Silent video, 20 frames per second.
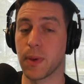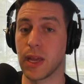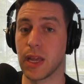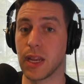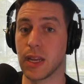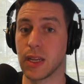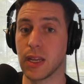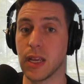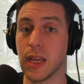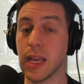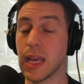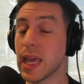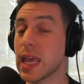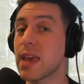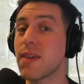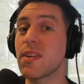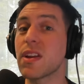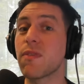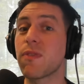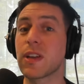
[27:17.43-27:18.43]
in,
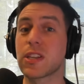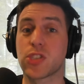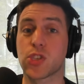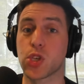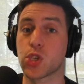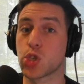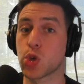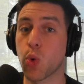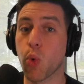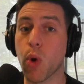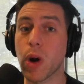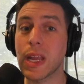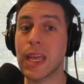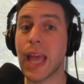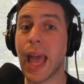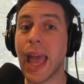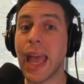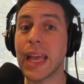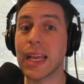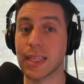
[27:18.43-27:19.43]
even if it's to
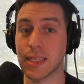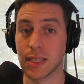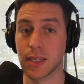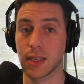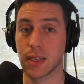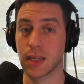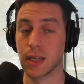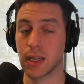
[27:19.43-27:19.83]
28,